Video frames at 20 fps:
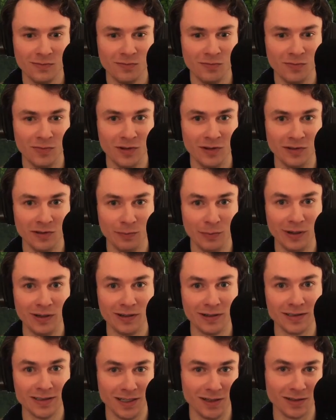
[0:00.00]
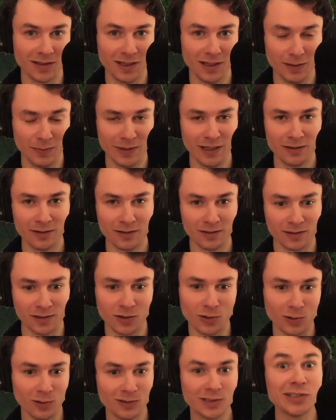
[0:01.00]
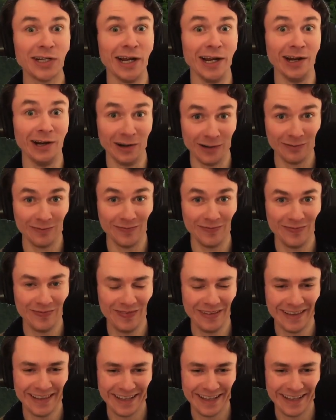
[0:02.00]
There's a bug talking about a cold chair. Do